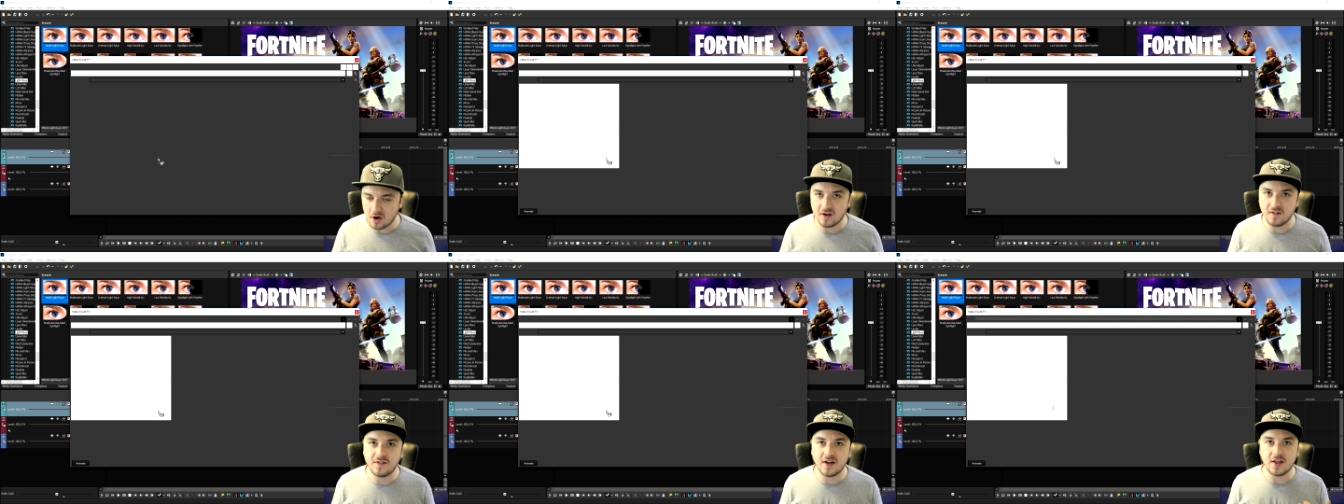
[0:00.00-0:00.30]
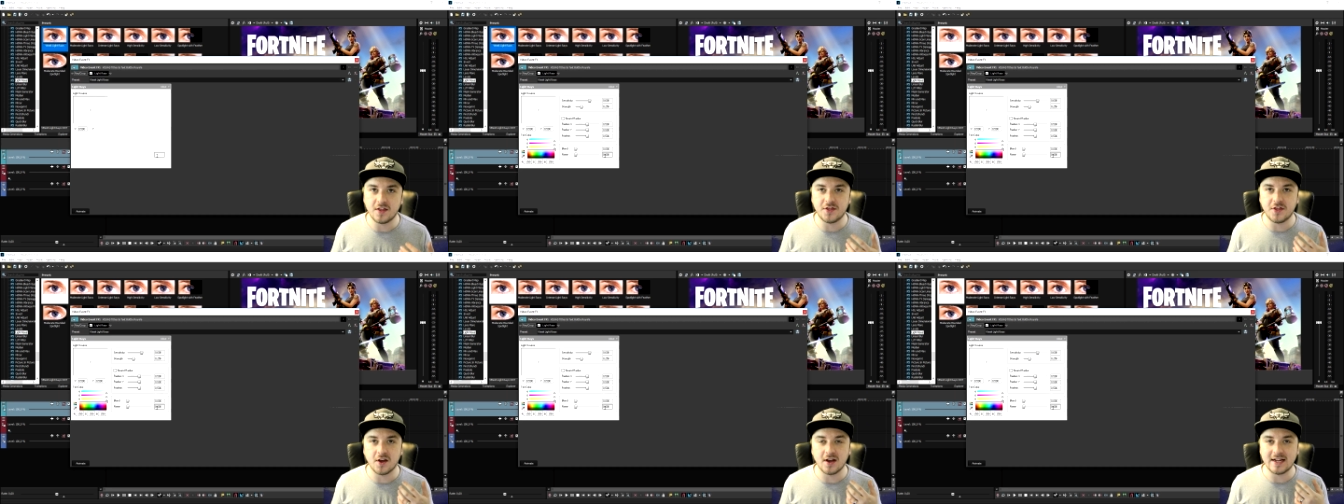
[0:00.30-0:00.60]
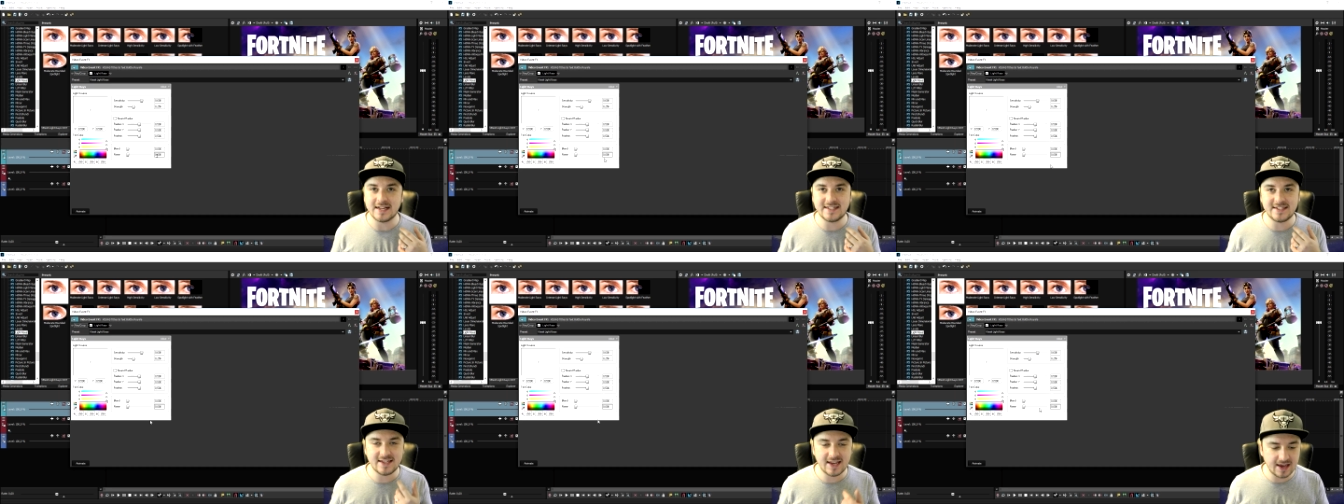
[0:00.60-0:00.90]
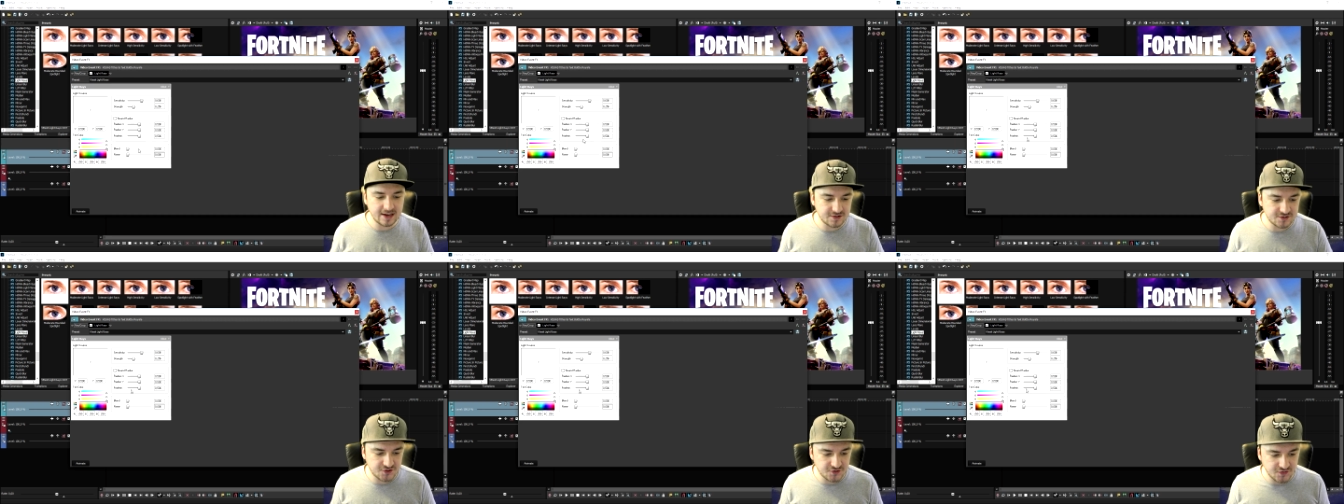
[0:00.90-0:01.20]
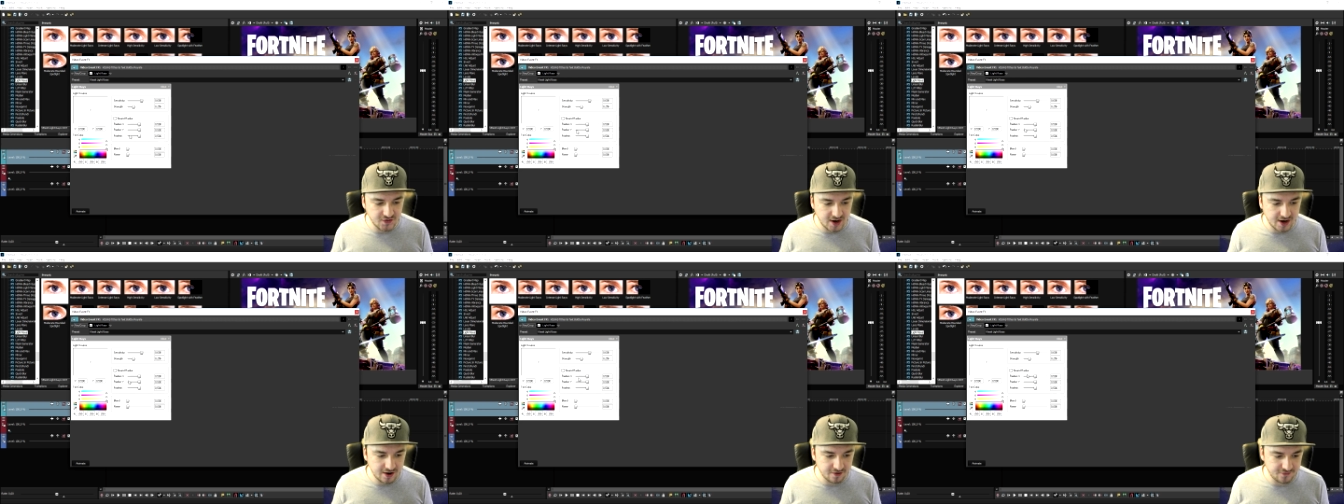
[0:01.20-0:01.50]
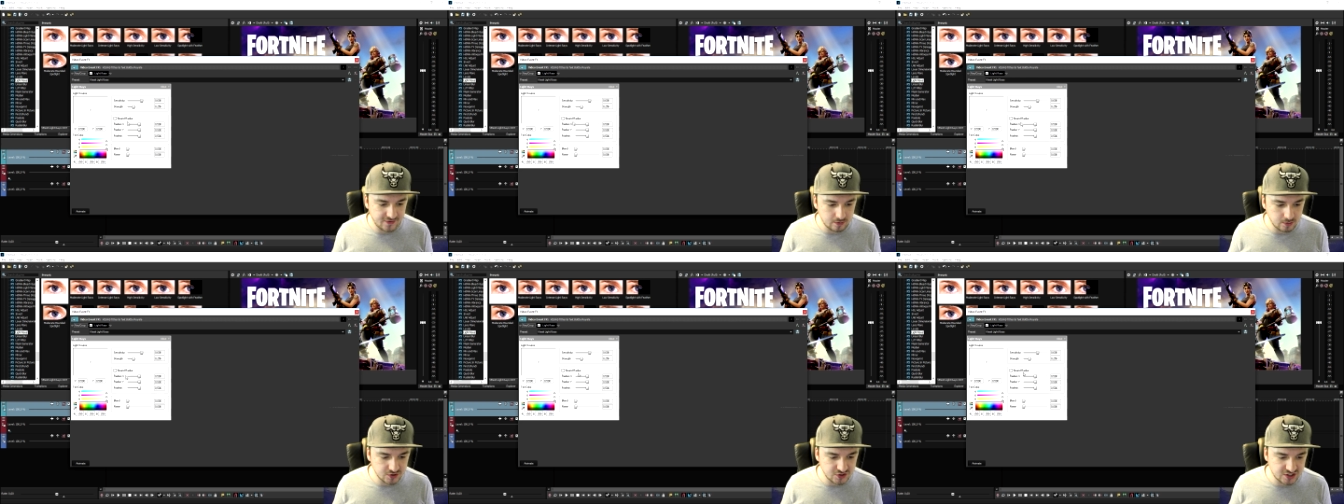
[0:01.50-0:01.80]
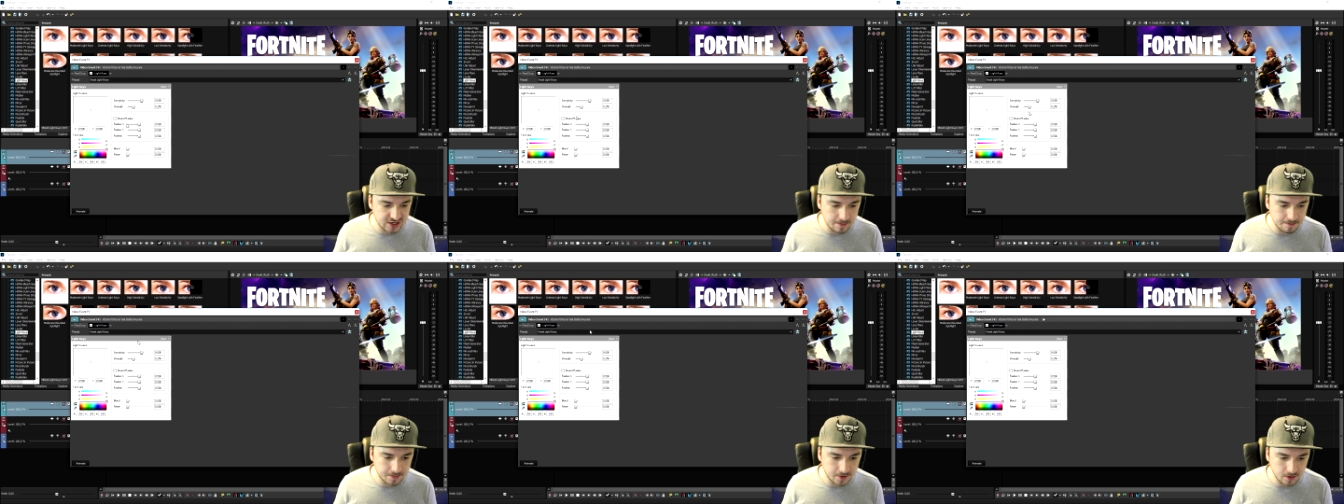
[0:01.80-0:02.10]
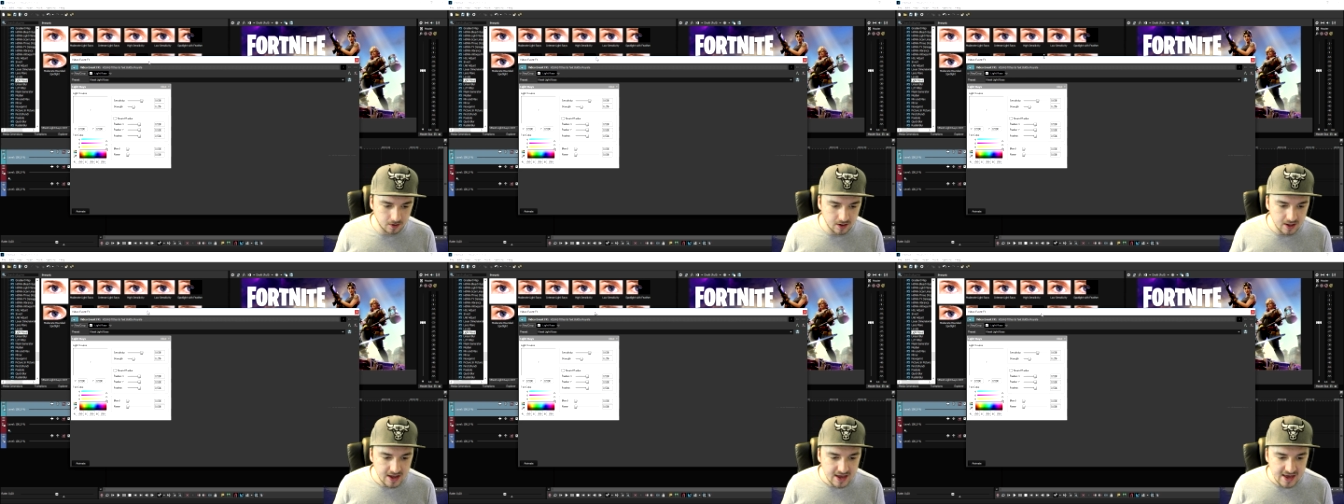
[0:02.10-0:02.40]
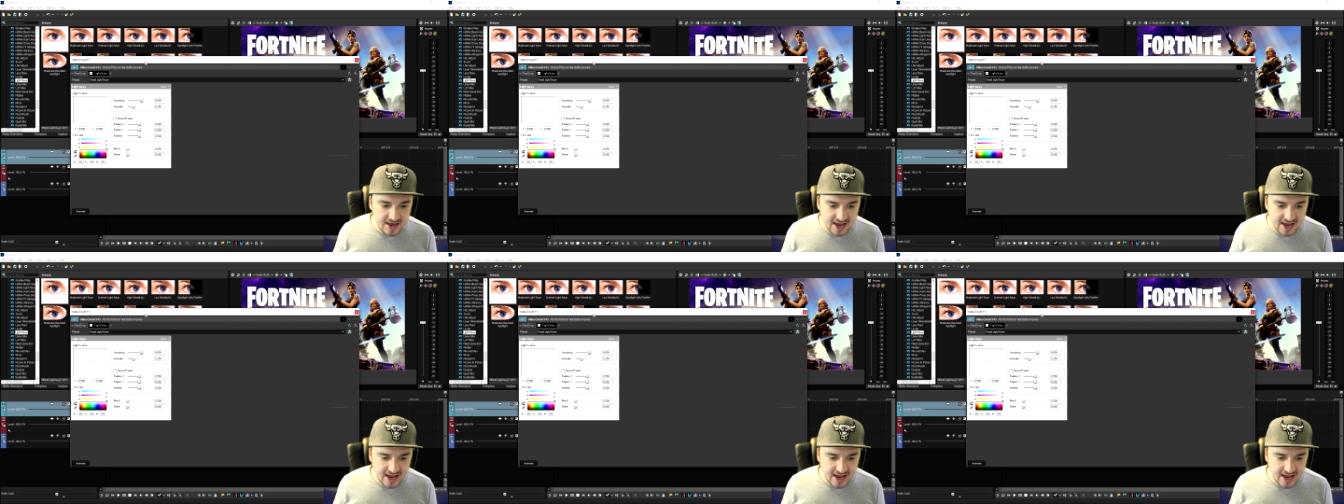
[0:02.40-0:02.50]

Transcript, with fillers: of the text file, very simple.